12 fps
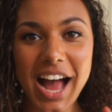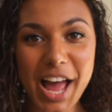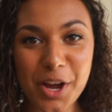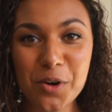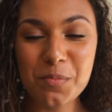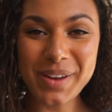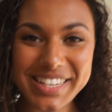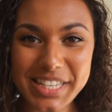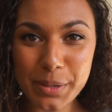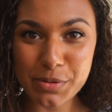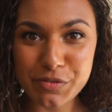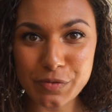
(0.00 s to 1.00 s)
I hope my
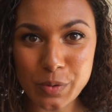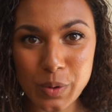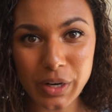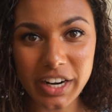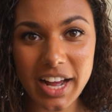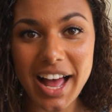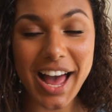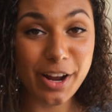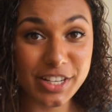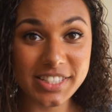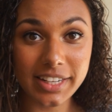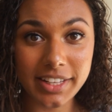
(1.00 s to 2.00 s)
tips for how
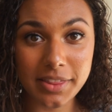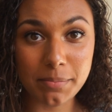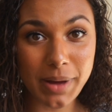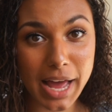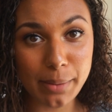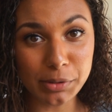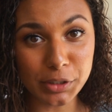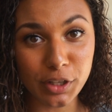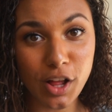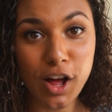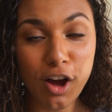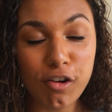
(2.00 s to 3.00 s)
to study the
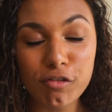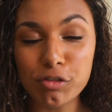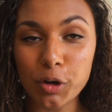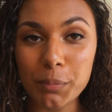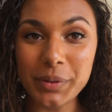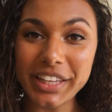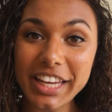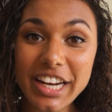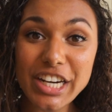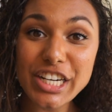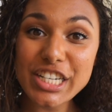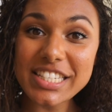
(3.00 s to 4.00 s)
Bible for
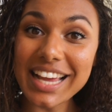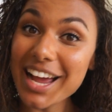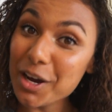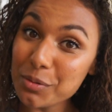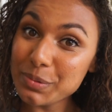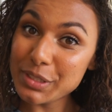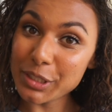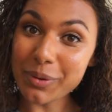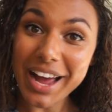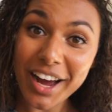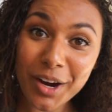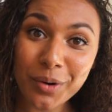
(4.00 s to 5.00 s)
beginners helped you
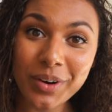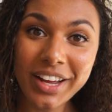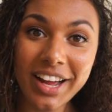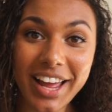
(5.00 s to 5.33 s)
out.